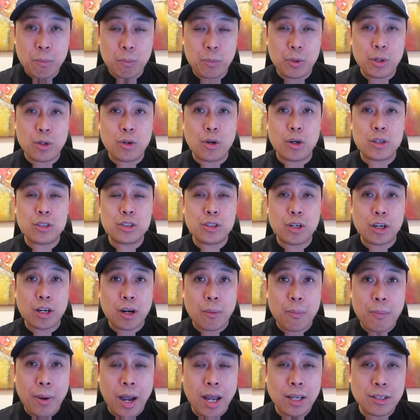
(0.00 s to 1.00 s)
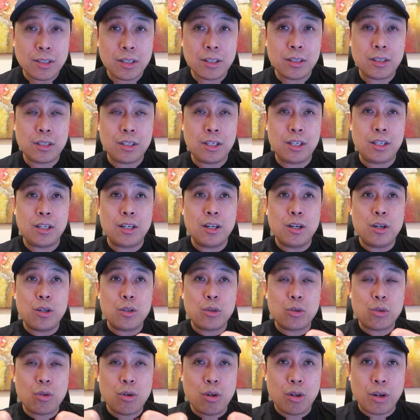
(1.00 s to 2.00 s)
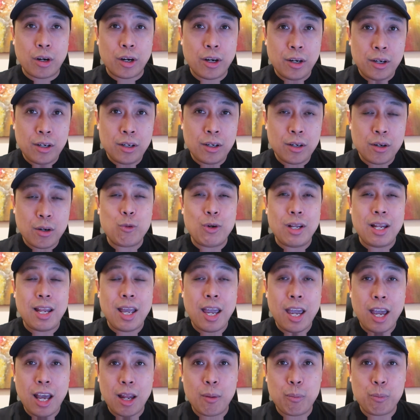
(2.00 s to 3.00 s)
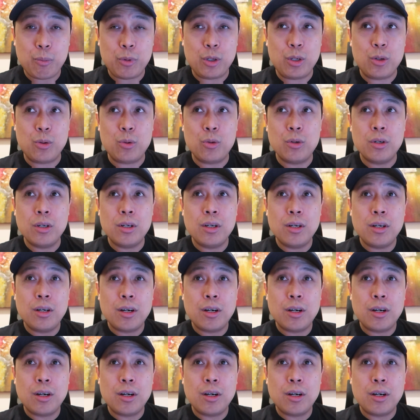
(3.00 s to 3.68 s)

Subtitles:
because your capacity to learn will help you